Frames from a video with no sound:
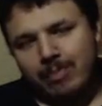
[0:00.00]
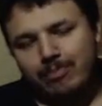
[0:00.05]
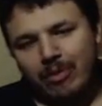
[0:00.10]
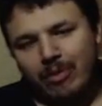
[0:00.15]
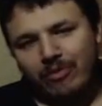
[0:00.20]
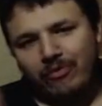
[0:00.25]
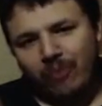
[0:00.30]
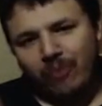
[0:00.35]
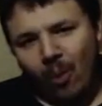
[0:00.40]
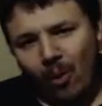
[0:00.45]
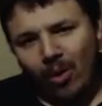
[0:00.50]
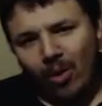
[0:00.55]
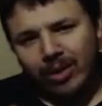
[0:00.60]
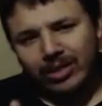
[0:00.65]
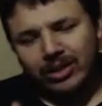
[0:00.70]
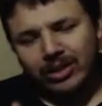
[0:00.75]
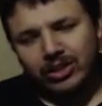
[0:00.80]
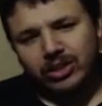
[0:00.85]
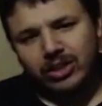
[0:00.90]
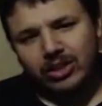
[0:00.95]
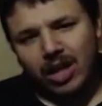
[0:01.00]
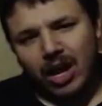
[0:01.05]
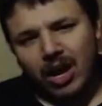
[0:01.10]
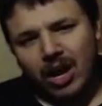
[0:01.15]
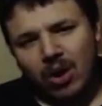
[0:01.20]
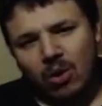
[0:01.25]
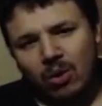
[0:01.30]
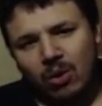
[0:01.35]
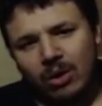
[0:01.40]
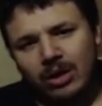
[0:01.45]
before the
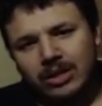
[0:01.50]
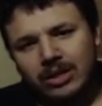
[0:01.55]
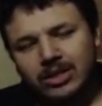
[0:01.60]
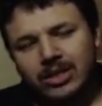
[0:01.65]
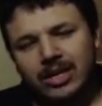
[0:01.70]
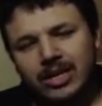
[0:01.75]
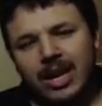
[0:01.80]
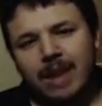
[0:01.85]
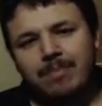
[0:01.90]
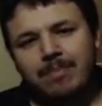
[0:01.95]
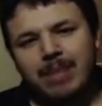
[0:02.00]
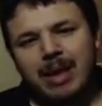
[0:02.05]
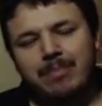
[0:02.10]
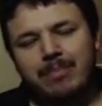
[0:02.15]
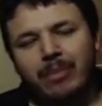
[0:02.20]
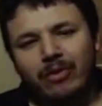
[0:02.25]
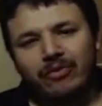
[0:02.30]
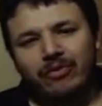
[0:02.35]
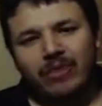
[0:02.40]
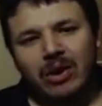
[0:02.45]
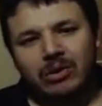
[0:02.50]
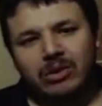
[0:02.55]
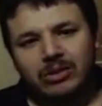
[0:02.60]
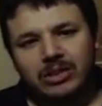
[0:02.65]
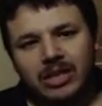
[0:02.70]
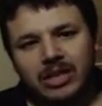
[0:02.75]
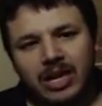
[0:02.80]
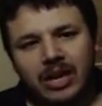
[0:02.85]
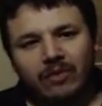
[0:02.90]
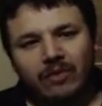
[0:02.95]
show to get people
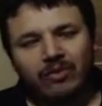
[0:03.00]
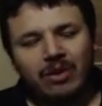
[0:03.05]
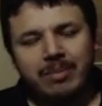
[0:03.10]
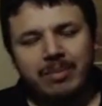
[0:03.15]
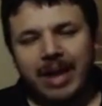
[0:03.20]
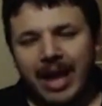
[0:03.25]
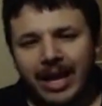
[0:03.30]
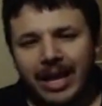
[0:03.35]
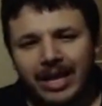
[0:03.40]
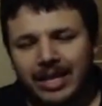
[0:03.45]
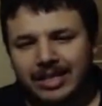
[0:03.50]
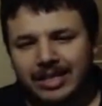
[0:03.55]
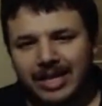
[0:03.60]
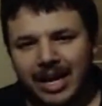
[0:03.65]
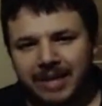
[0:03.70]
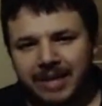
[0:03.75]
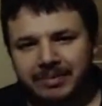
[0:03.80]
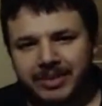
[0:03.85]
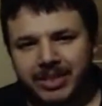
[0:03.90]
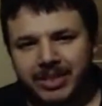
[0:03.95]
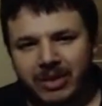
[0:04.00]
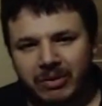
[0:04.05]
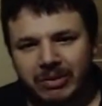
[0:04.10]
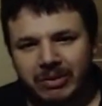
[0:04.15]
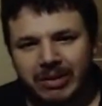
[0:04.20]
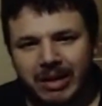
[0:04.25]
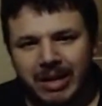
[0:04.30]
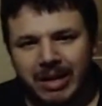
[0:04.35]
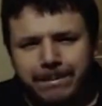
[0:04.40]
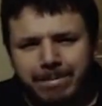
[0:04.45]
voting from any time zone.